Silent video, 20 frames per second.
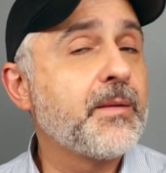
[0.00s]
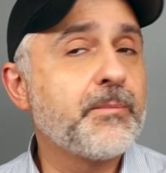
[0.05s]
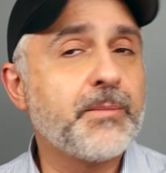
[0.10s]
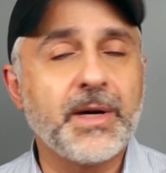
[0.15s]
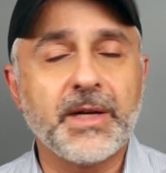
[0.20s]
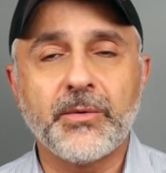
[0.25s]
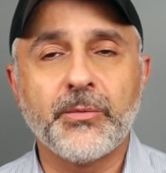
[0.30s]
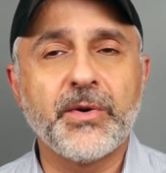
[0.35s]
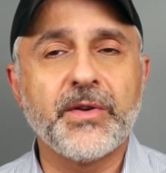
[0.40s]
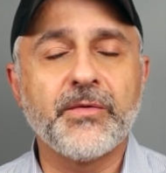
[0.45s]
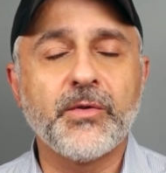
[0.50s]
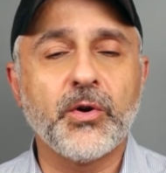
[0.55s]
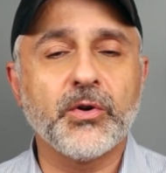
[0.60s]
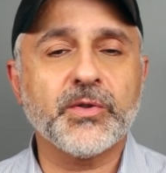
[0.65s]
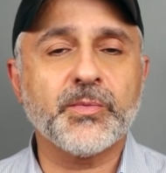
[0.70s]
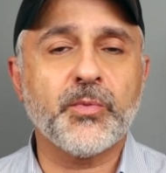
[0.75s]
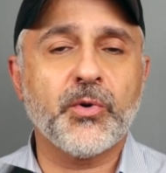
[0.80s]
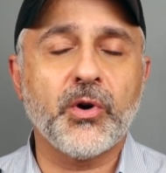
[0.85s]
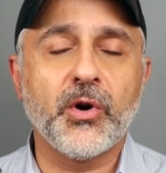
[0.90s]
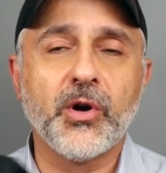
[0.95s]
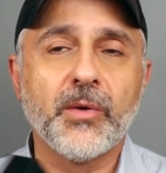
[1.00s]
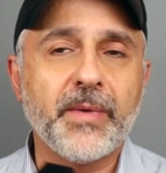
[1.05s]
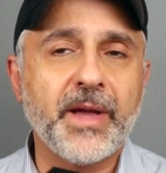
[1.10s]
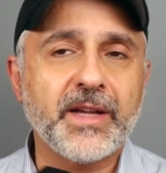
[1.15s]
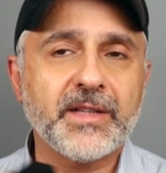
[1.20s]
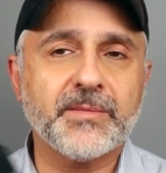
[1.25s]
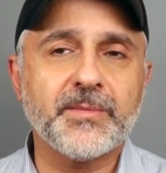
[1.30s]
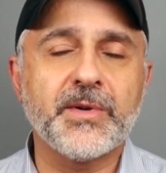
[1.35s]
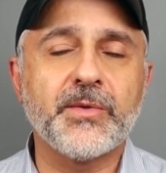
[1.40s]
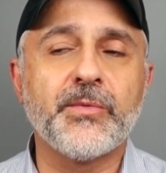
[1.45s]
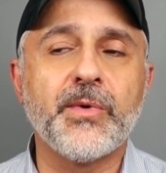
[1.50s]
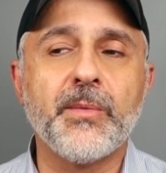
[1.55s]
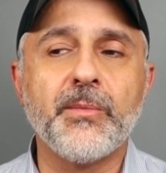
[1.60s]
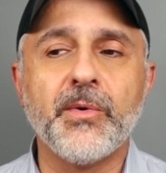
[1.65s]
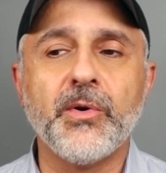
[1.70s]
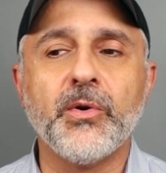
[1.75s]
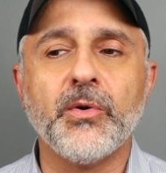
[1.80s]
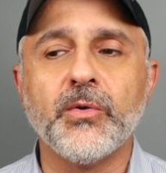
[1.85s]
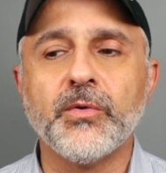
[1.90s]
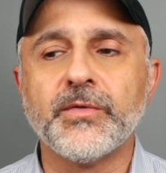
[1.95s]
but Rive Gauche pour Homme has been
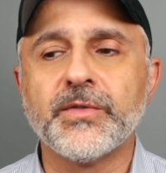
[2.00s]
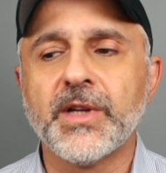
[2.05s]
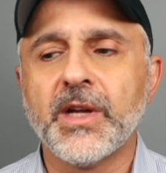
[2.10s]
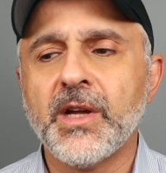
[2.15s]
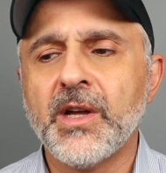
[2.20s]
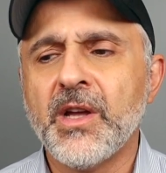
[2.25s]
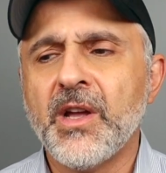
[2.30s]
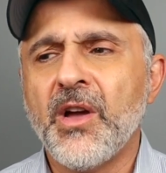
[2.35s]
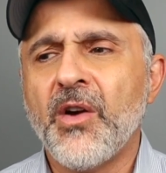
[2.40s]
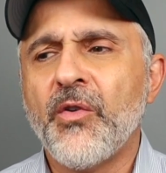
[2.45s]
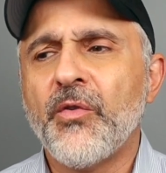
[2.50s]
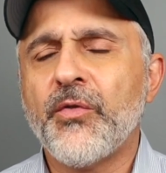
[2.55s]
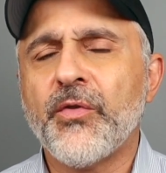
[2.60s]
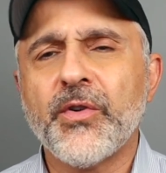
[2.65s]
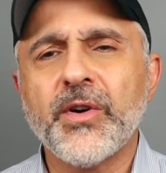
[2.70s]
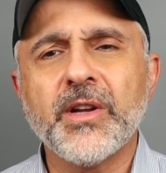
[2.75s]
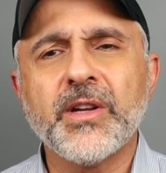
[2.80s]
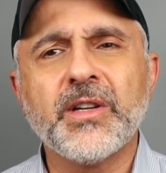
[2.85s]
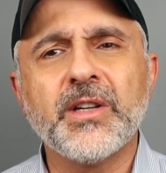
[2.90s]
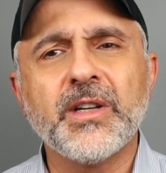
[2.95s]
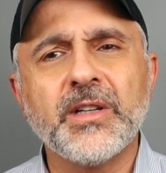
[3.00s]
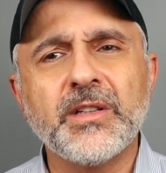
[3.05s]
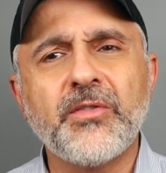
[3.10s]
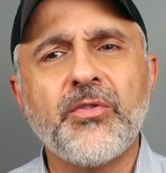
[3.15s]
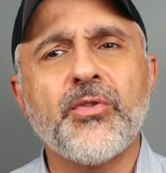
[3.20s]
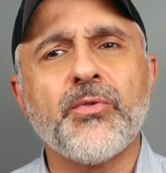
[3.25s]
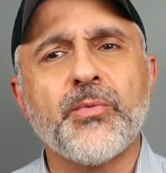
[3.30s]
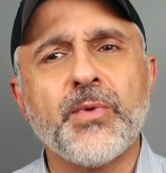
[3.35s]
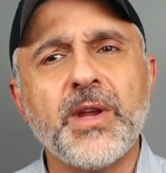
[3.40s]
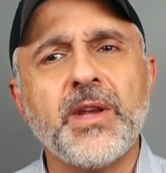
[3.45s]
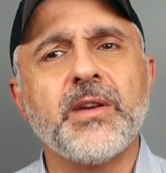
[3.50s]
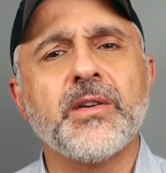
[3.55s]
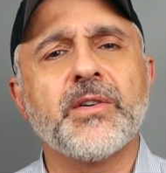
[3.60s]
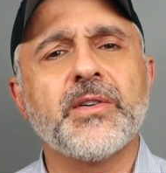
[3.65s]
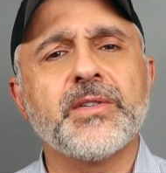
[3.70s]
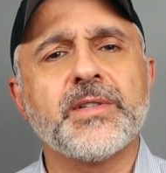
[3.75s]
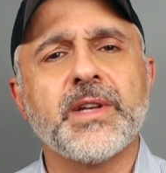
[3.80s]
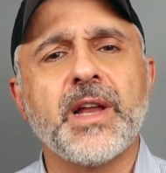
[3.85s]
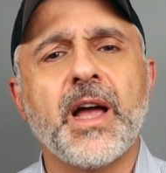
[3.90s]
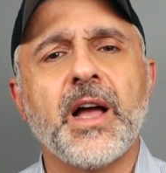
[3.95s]
removed for a good three
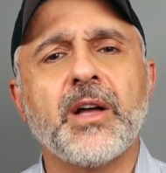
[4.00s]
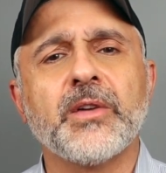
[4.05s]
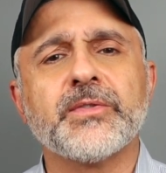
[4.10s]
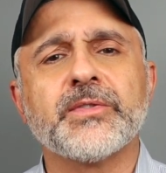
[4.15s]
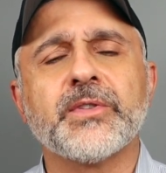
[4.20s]
years now.